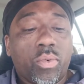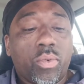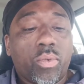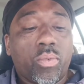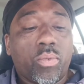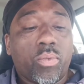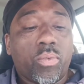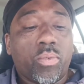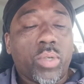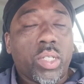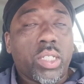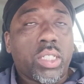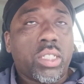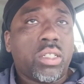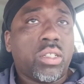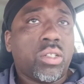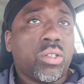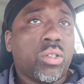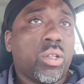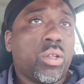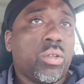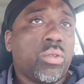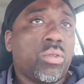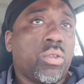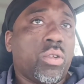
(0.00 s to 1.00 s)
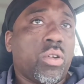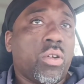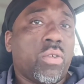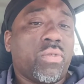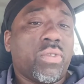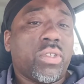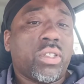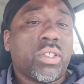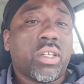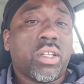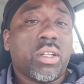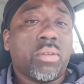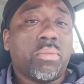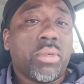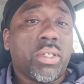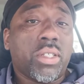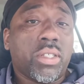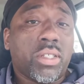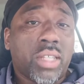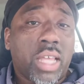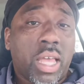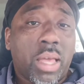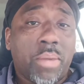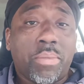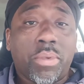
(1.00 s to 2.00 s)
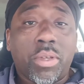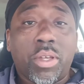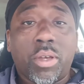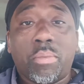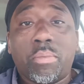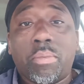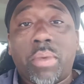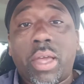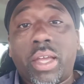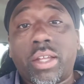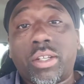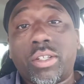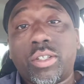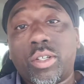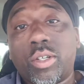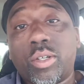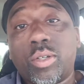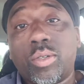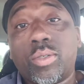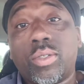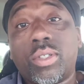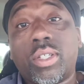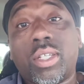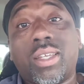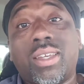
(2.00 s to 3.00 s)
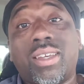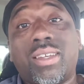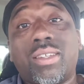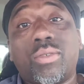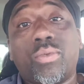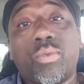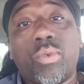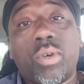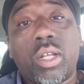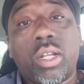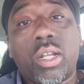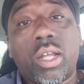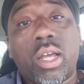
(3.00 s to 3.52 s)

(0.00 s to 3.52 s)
We still don't know if it's going to be Zappi or Mac Jones. Guess what?